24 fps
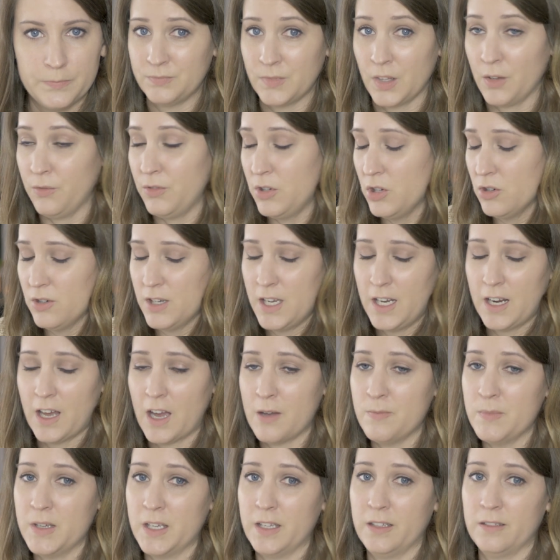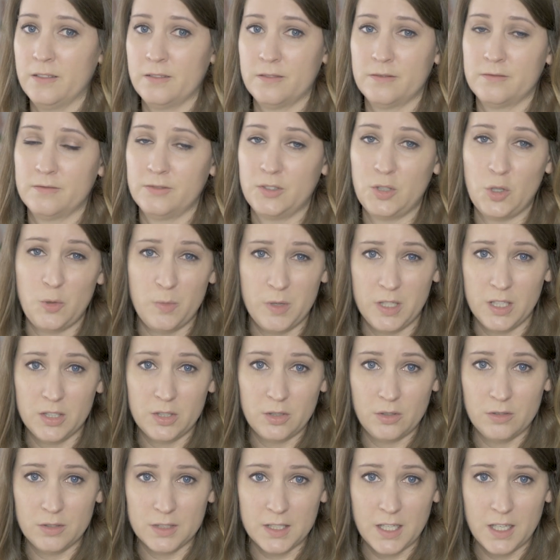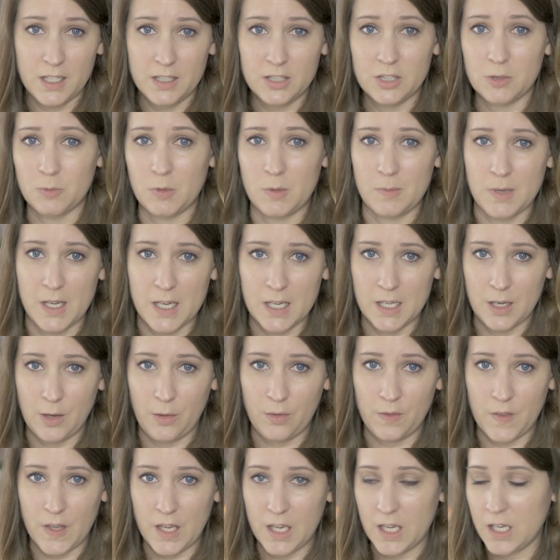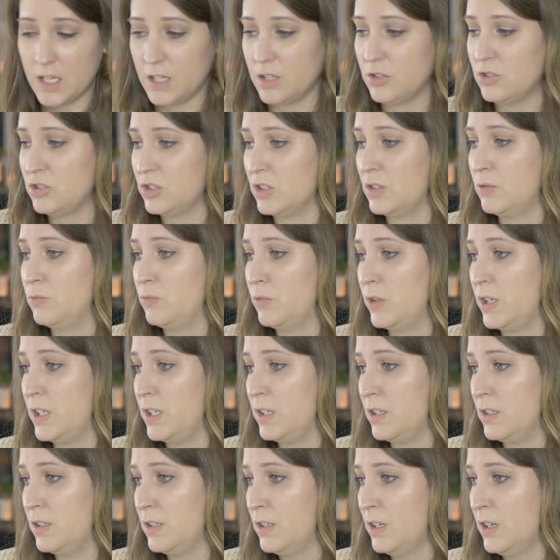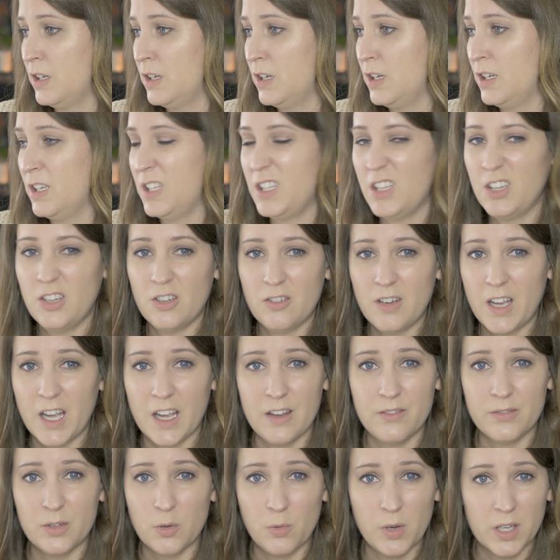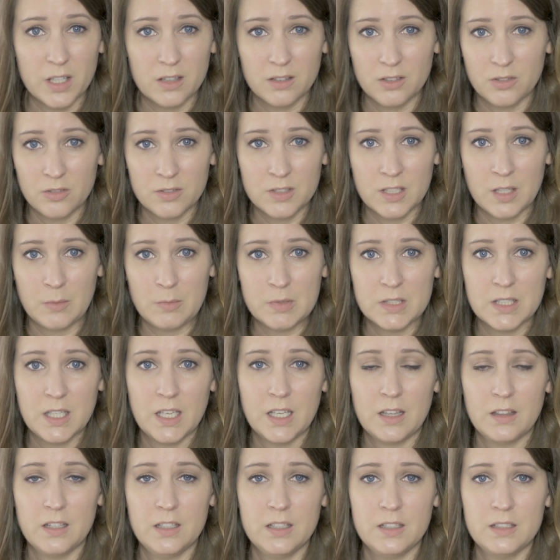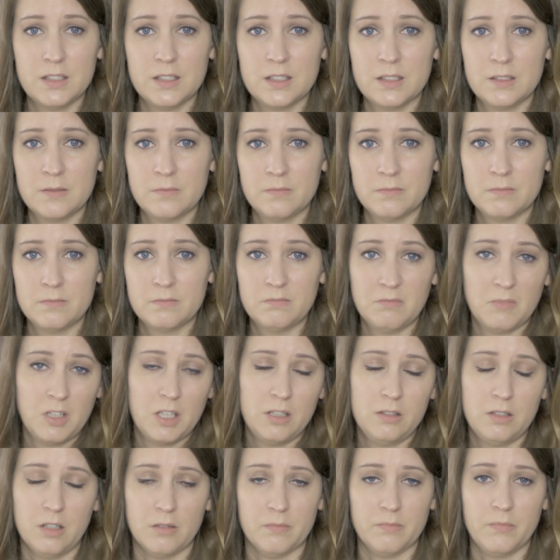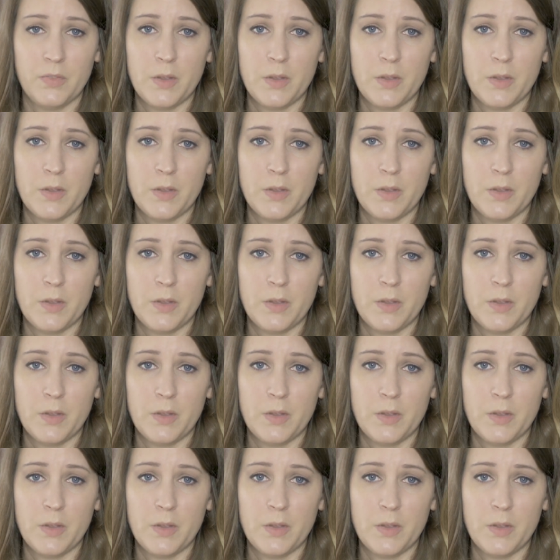If you're in, I'm in. 2-Minute Tuesday, should we make it a thing? Should we, have quick little tips like this? I don't know.